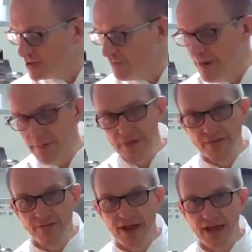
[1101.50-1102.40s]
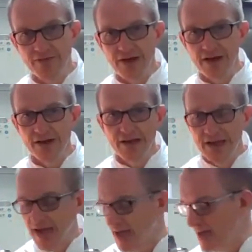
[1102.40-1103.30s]
sort of peppery flavor.
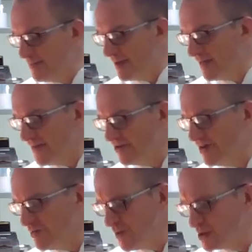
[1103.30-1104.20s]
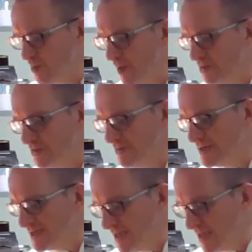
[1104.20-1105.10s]
And I think it really works well with
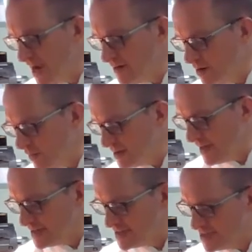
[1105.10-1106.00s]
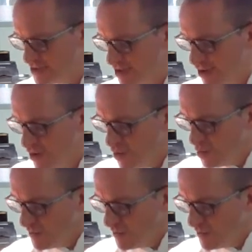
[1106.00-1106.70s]
meat. It can carry quite nicely. So